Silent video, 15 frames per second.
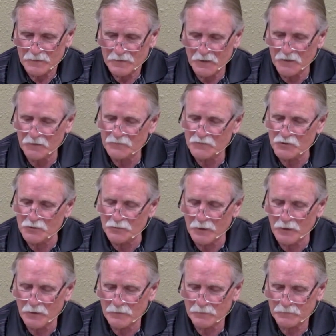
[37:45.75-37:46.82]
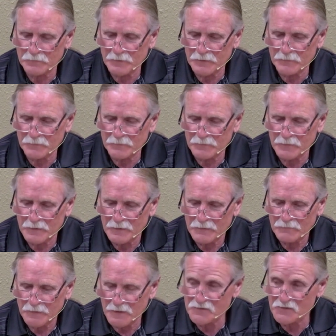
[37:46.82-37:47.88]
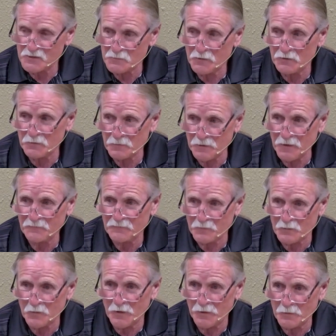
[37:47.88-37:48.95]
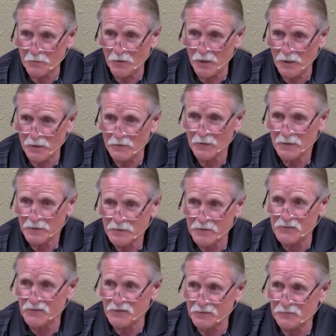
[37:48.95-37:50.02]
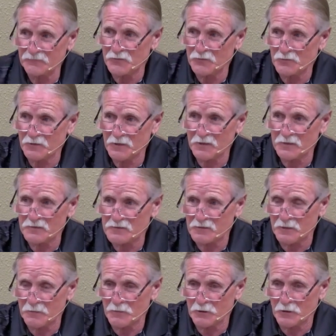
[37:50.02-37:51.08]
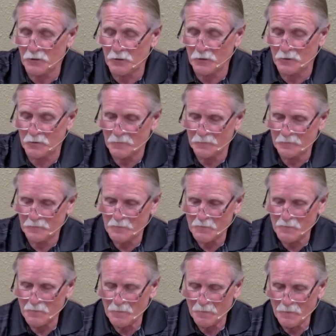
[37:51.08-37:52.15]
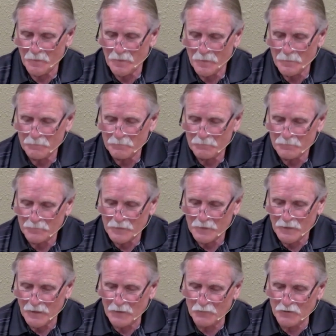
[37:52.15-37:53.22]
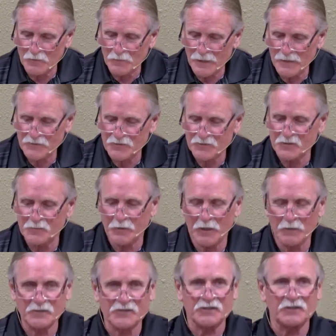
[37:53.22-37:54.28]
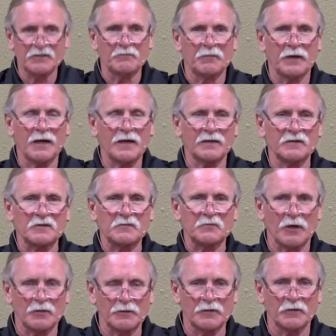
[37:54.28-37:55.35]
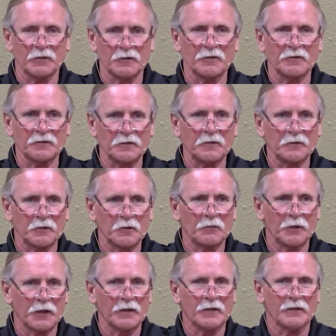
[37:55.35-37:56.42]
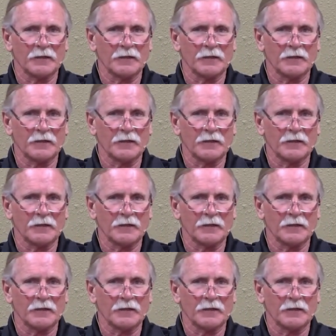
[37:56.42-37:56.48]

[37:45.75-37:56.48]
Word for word: king of Judah. Asa's been around for quite a while. He's seen a few kings come and go. I would imagine he's probably sitting back and he's probably learning a little bit